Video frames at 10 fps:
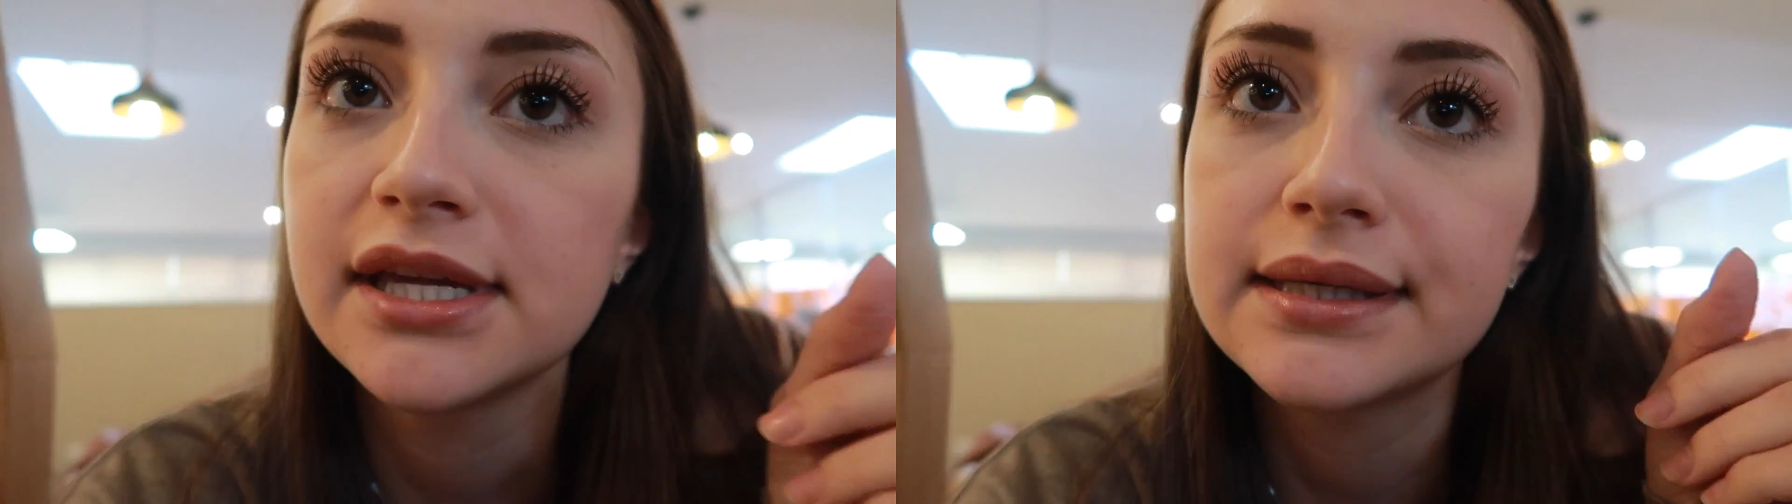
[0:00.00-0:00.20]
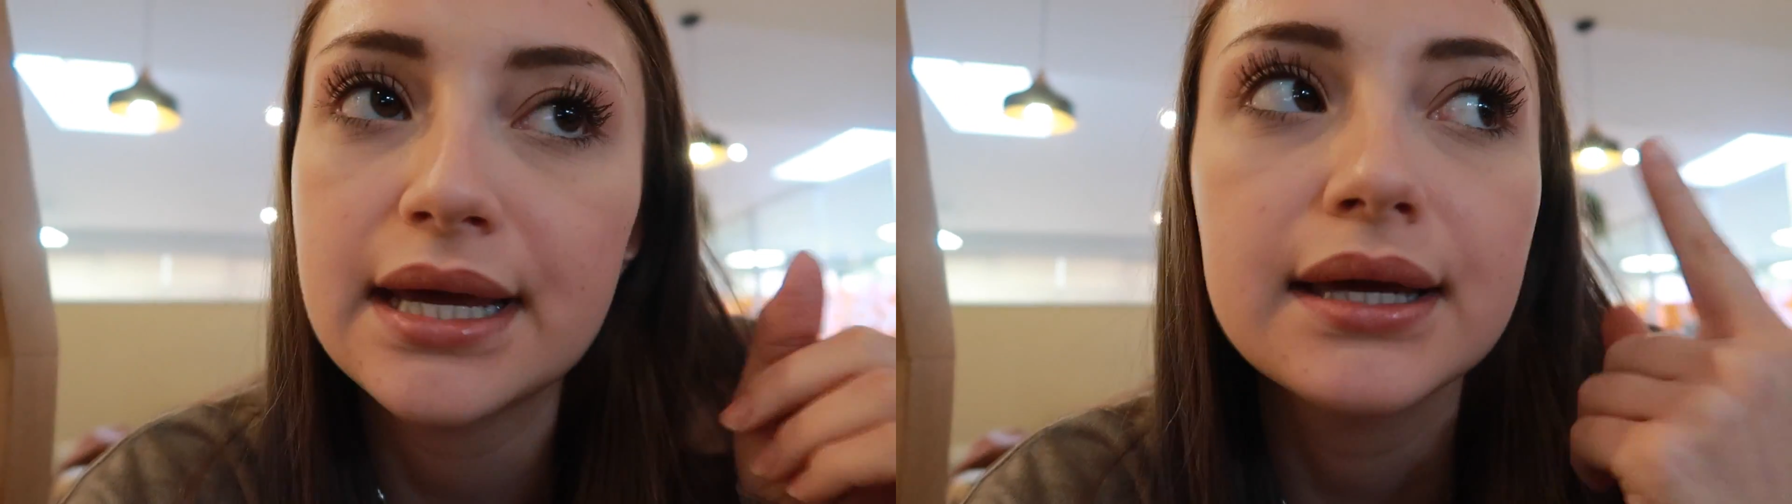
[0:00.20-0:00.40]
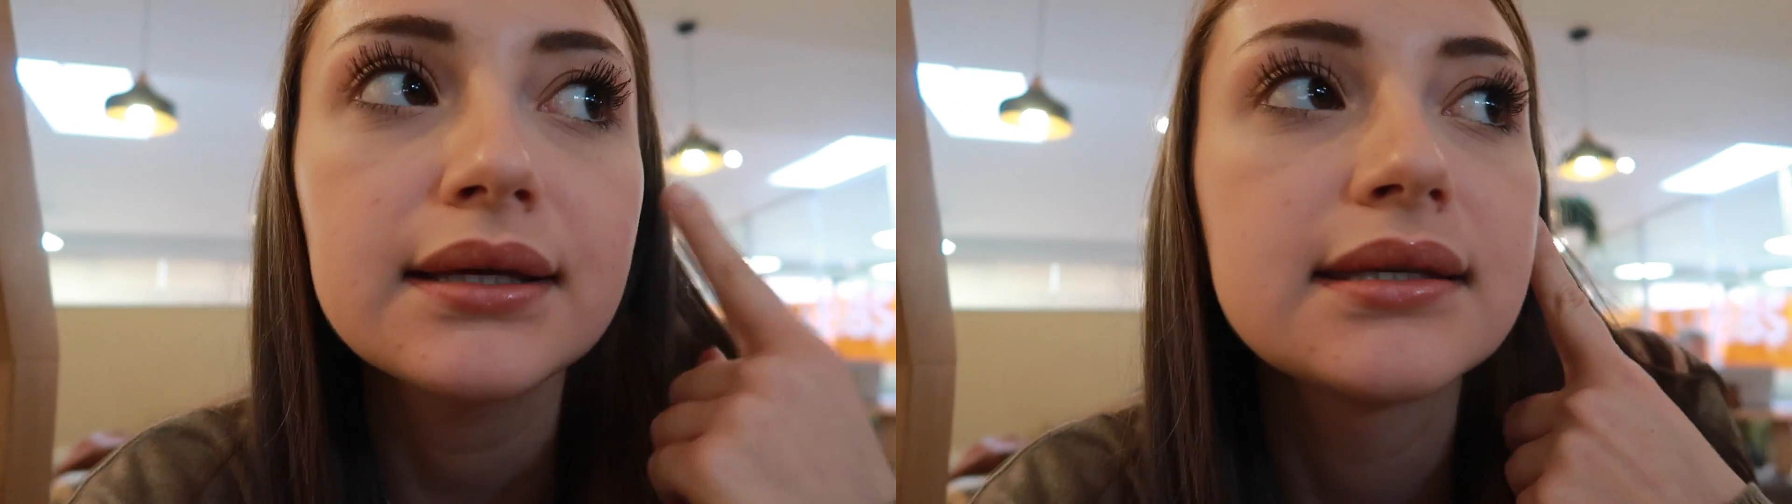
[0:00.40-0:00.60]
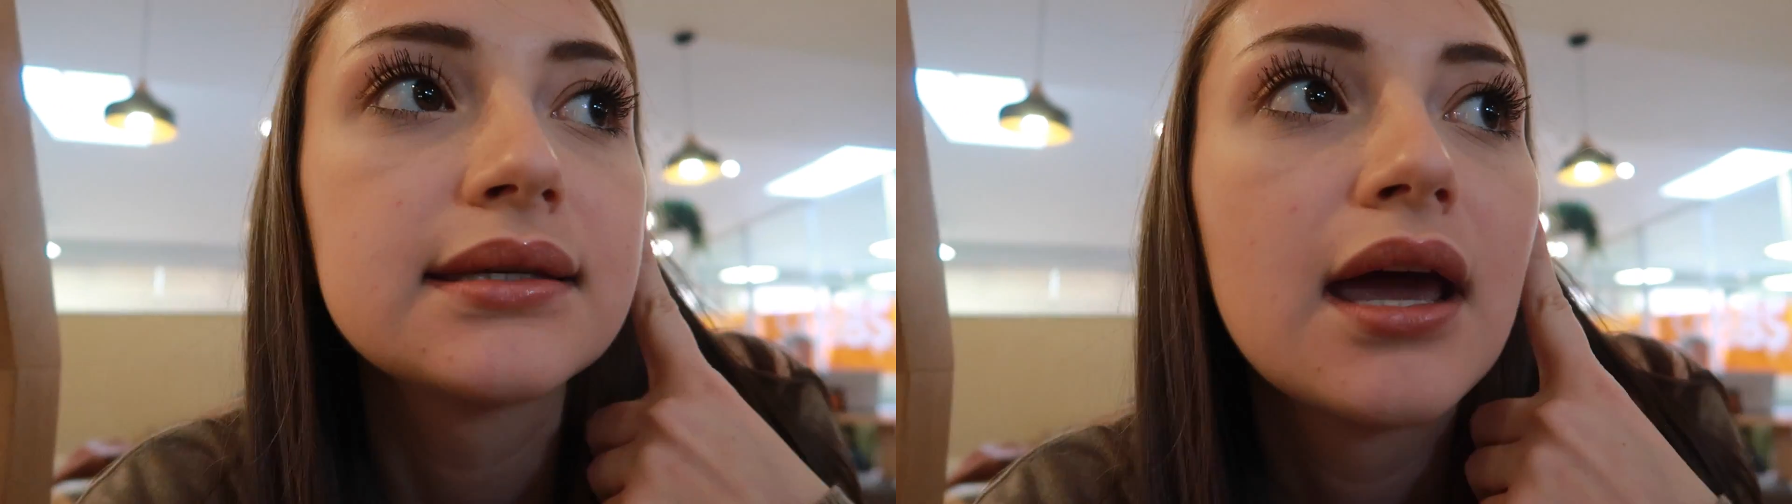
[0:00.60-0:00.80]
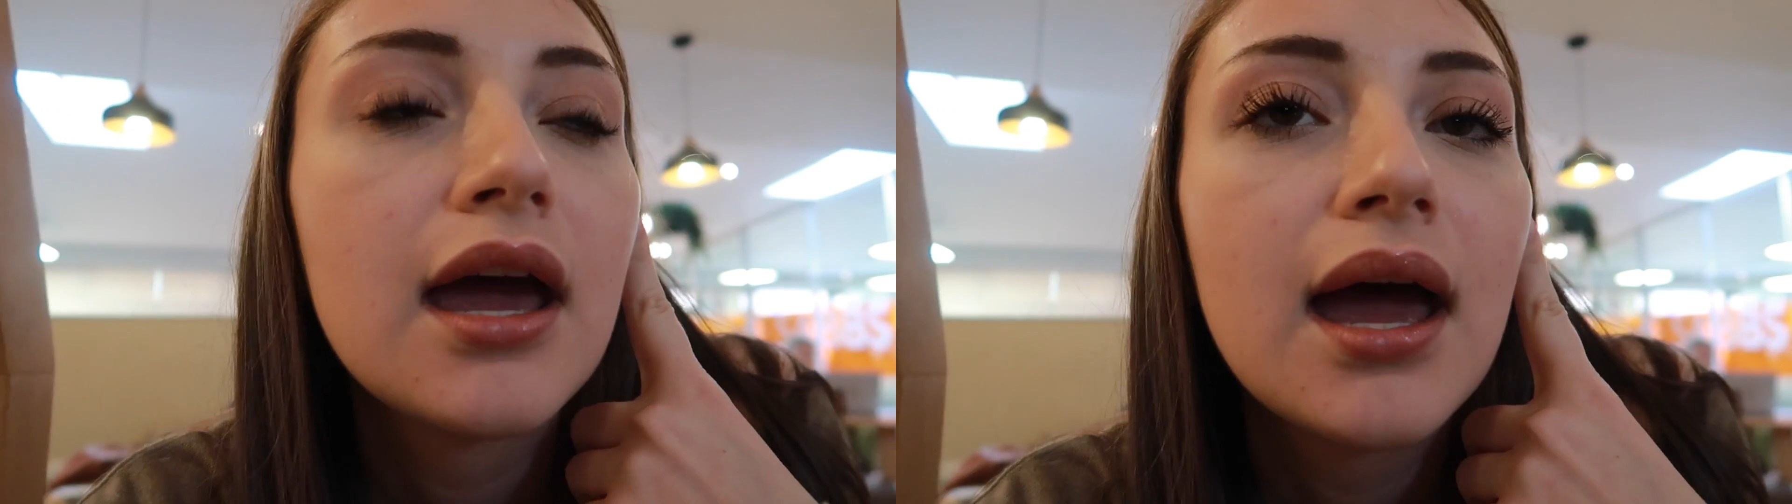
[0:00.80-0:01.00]

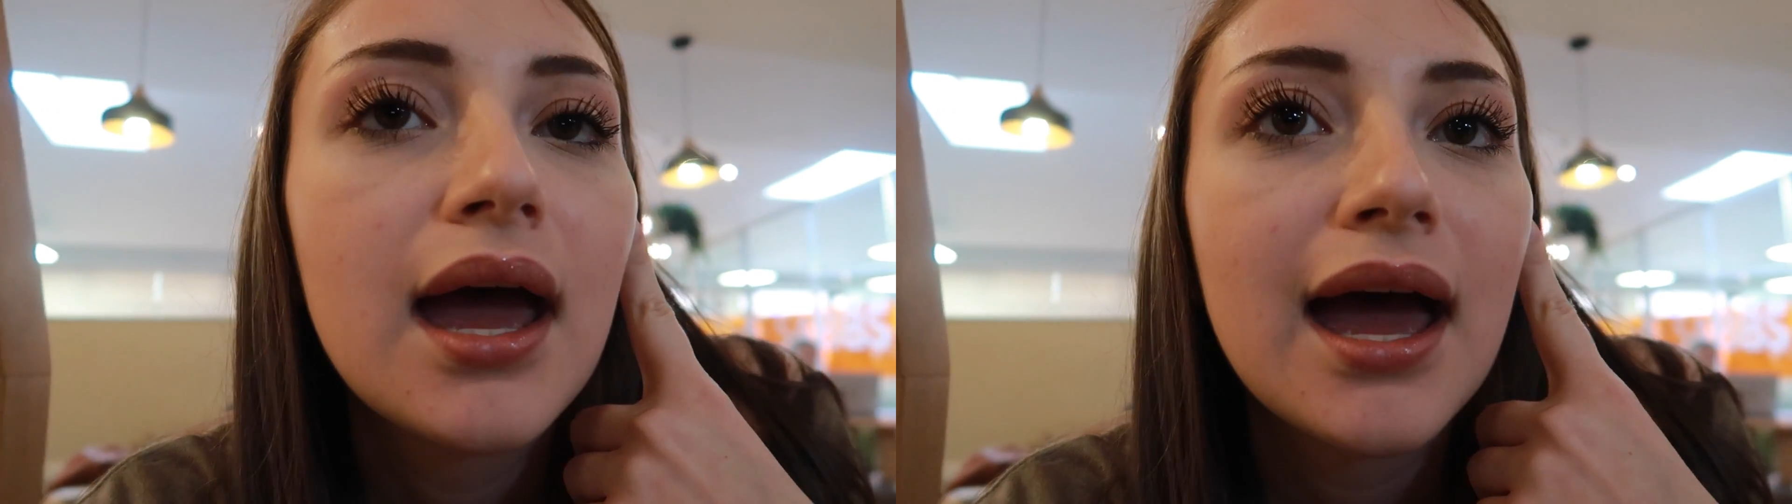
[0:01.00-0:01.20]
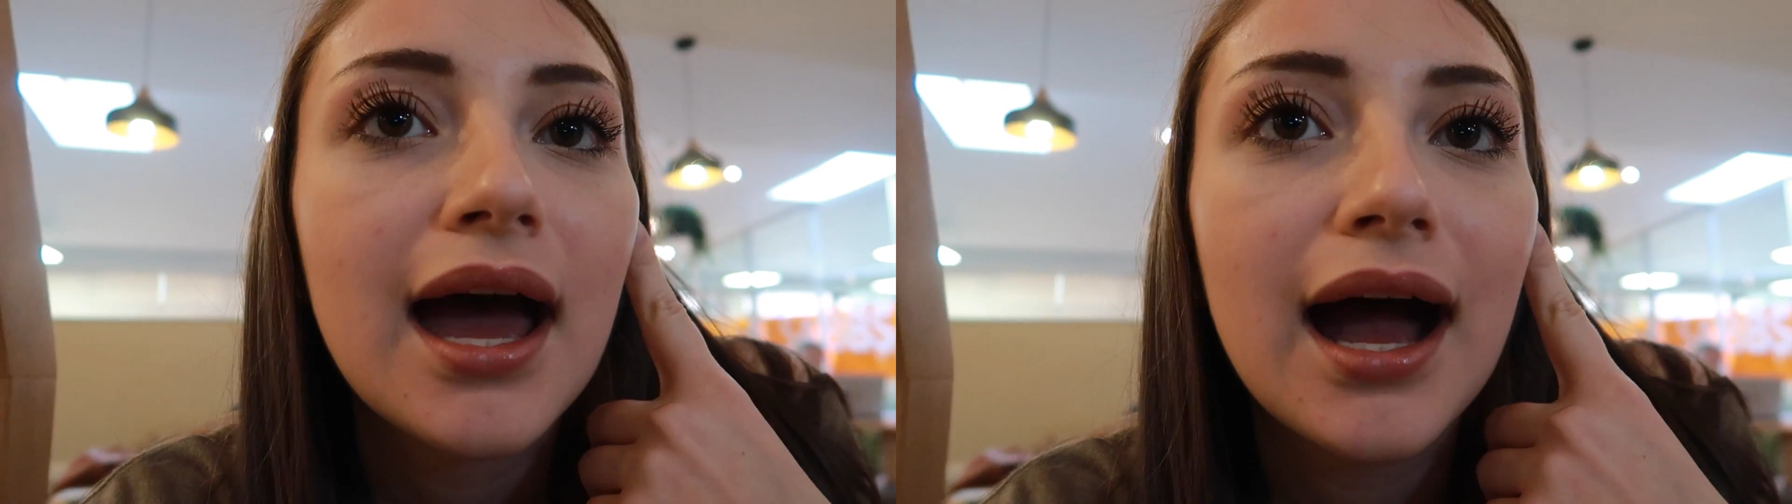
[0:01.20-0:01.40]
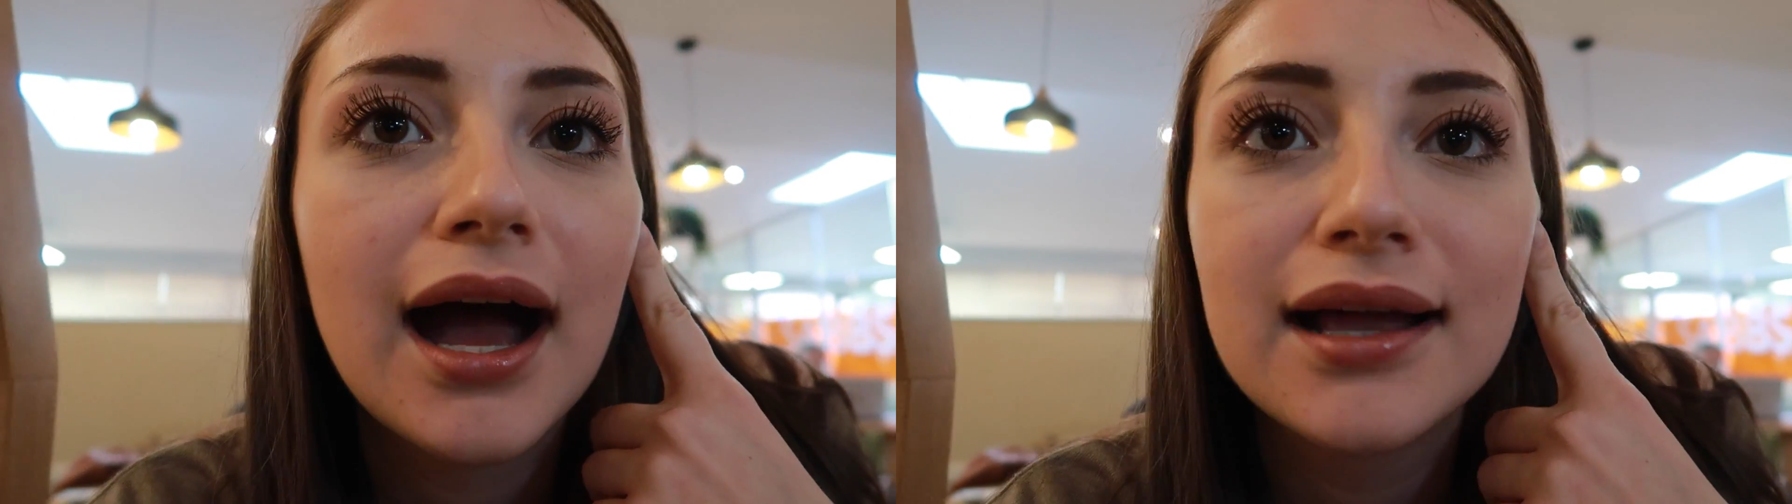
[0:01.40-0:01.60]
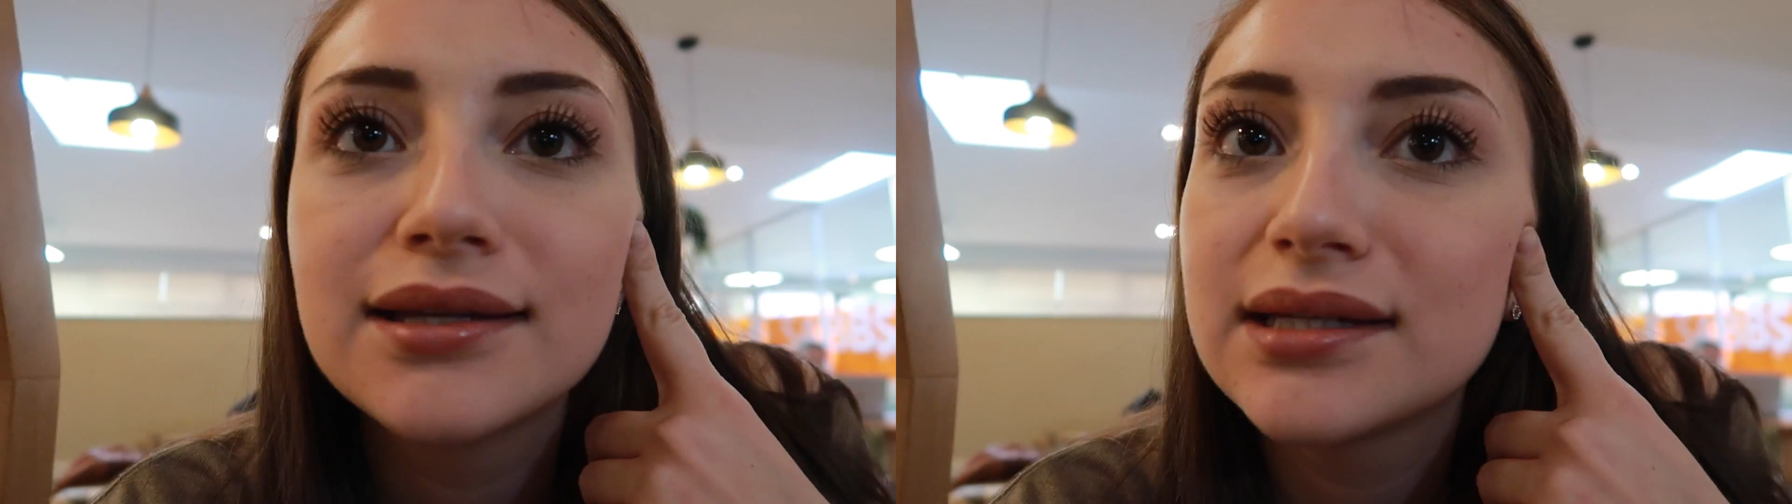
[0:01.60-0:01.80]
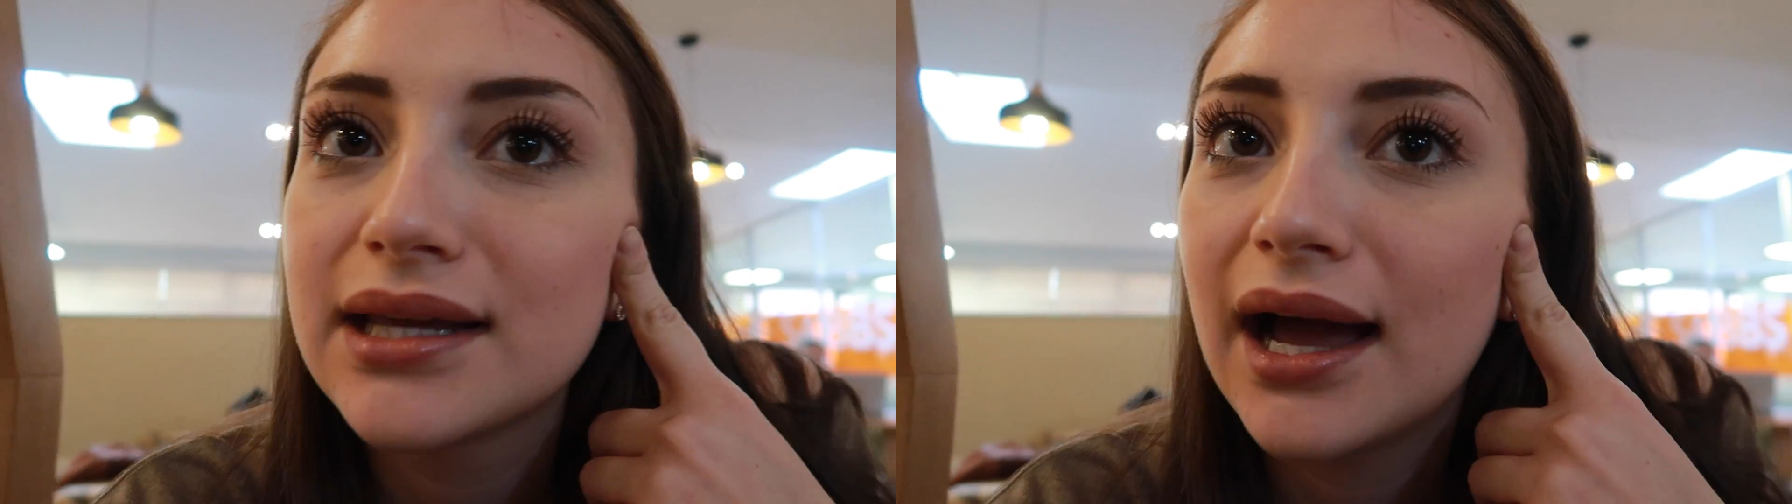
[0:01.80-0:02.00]

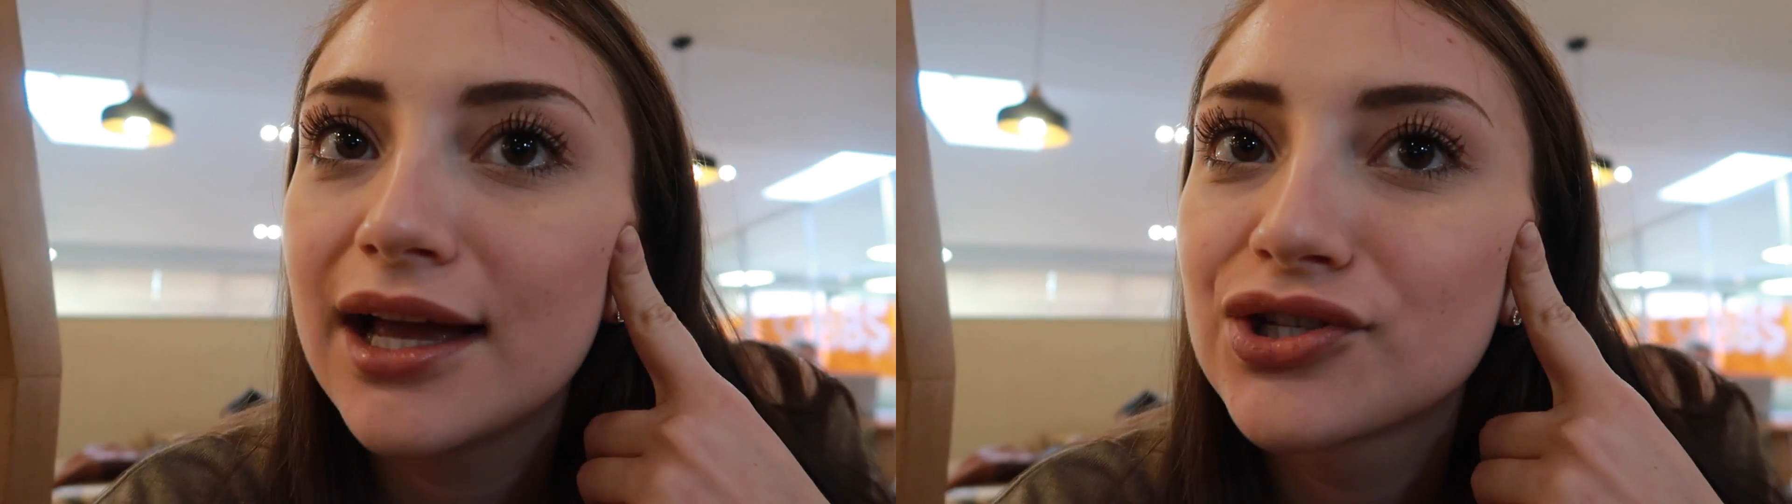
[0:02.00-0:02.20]
And yeah,